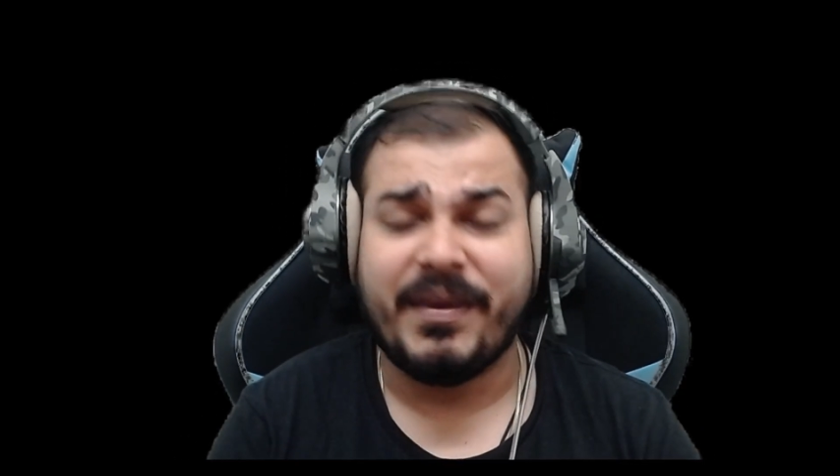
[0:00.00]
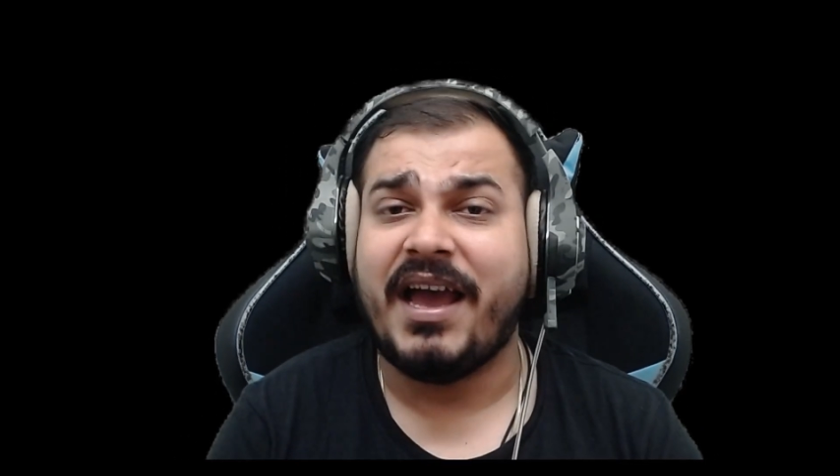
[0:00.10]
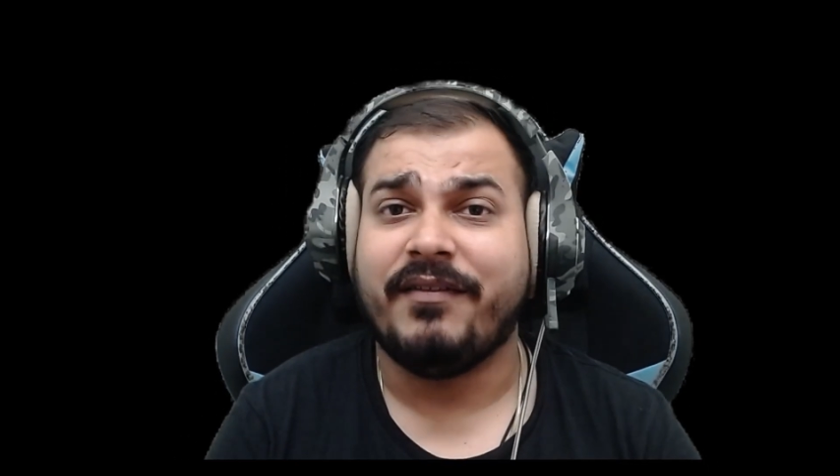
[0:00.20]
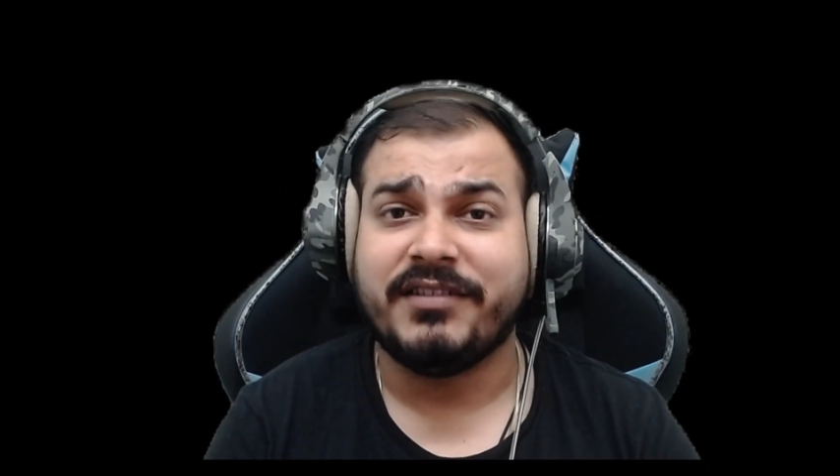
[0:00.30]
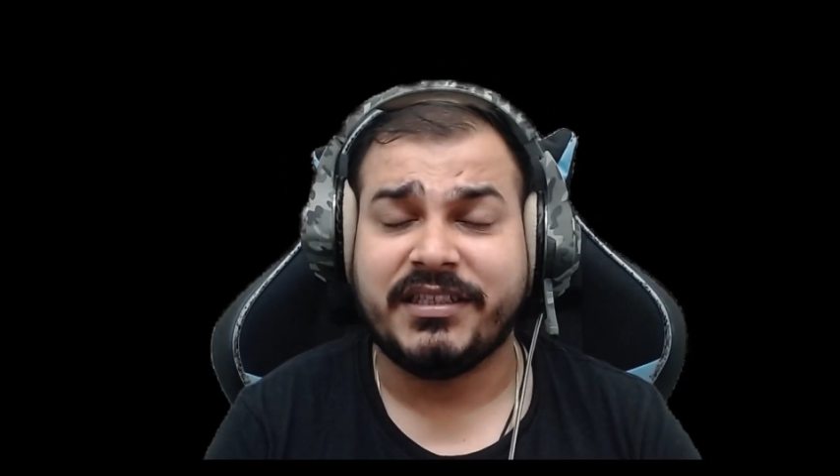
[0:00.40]
may
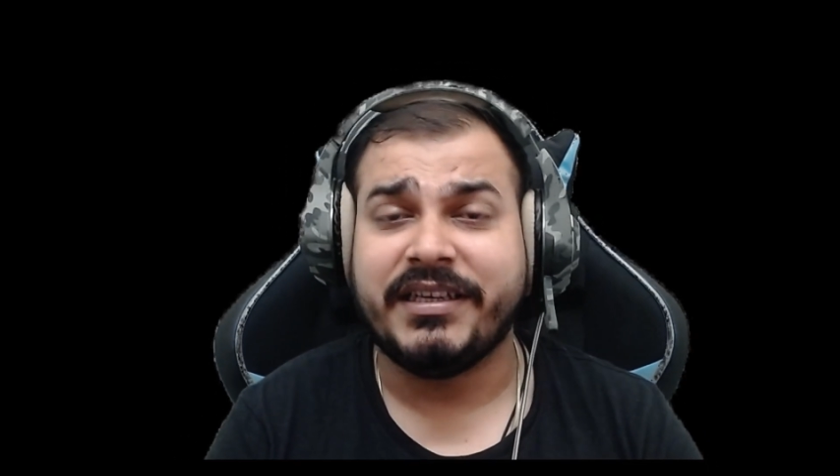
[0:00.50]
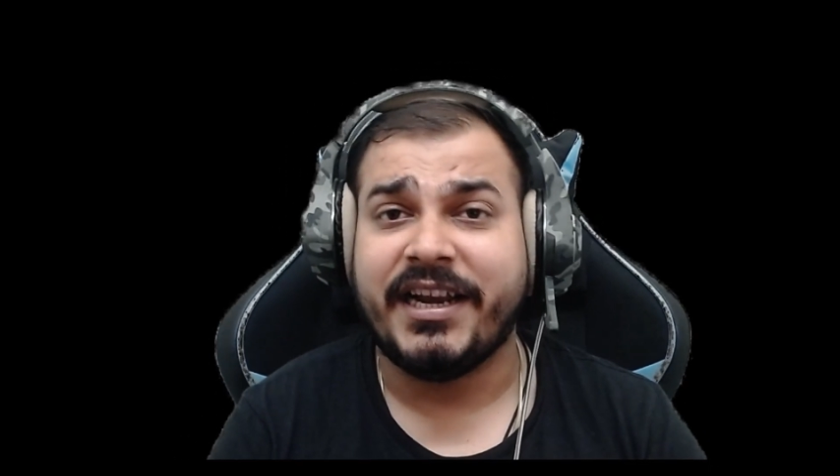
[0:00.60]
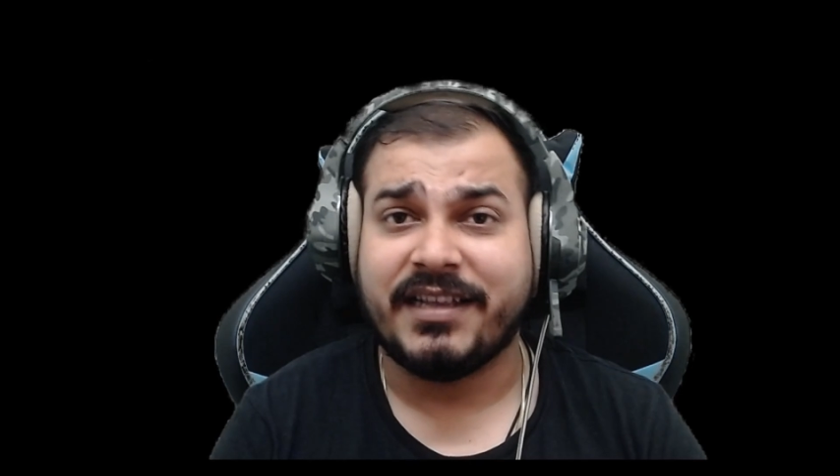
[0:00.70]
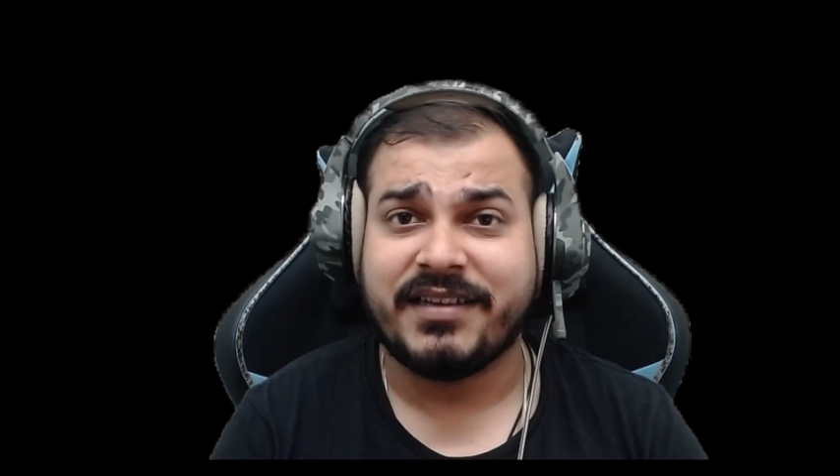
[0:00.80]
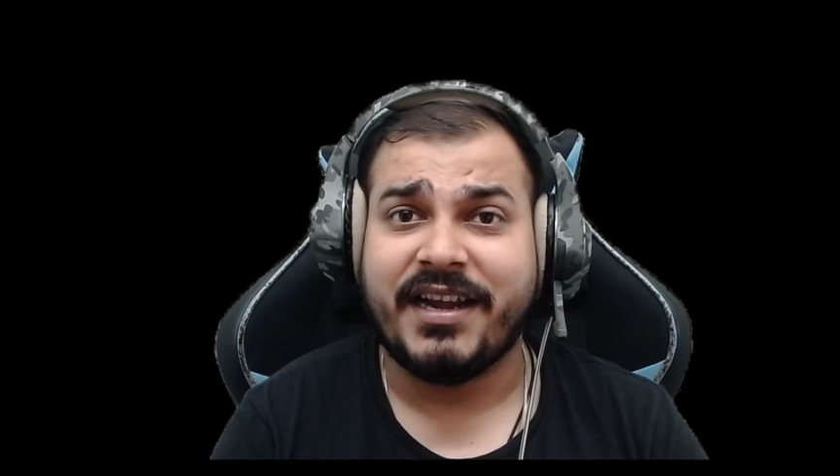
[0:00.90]
have
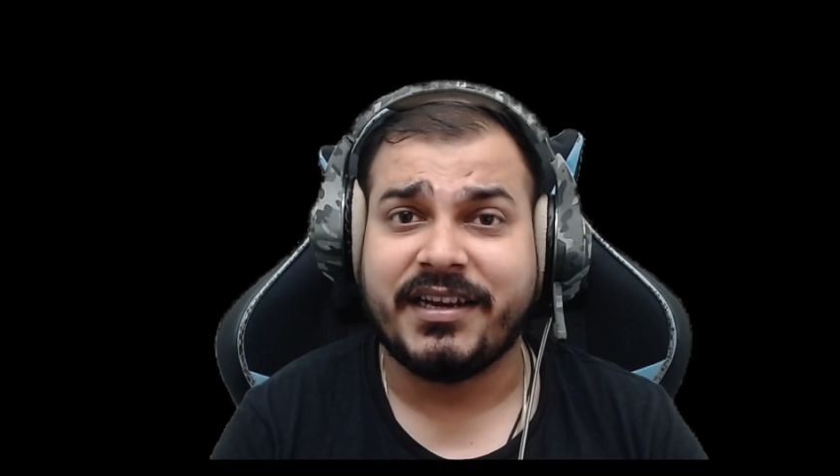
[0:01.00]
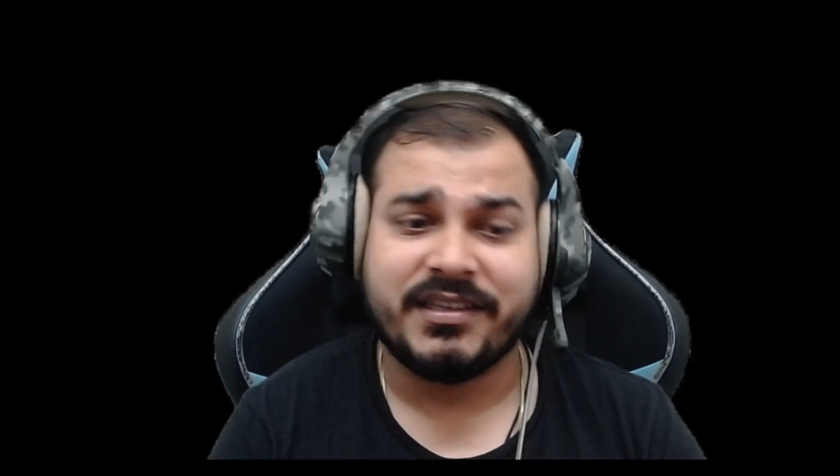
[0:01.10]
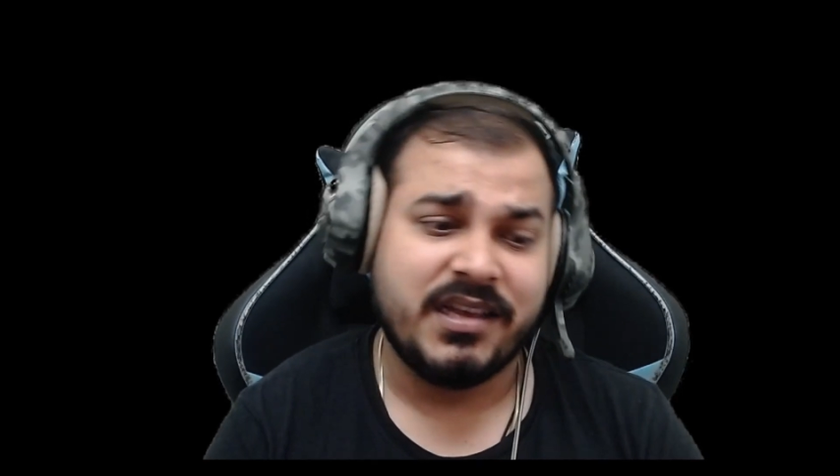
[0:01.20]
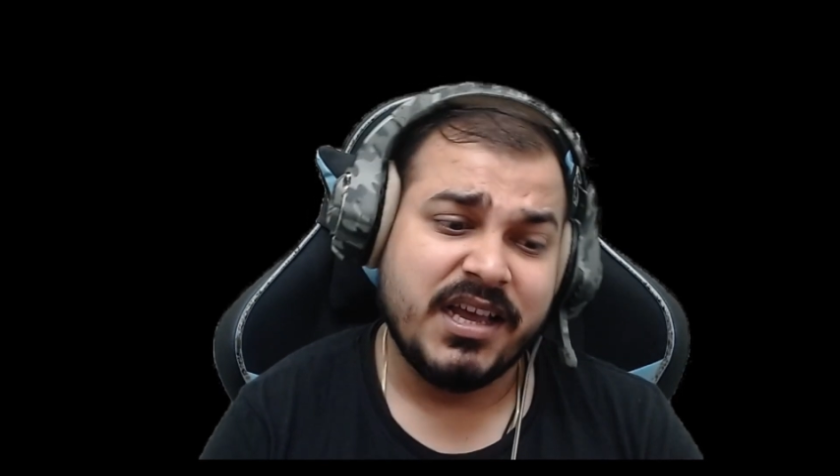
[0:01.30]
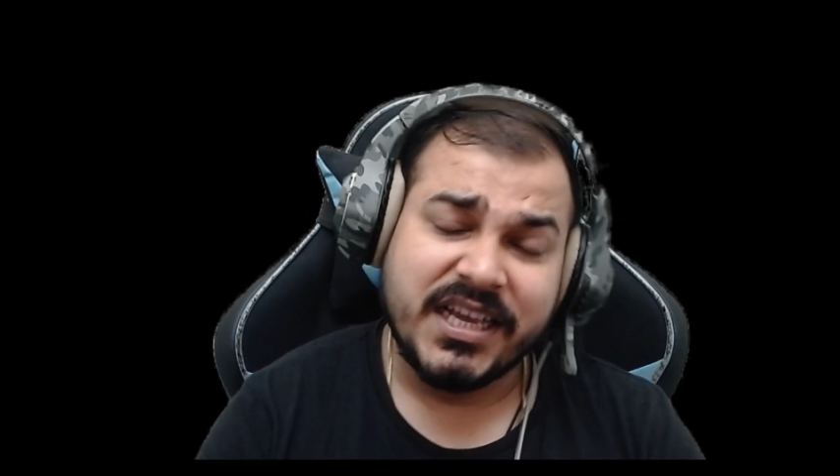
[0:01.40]
data scientist,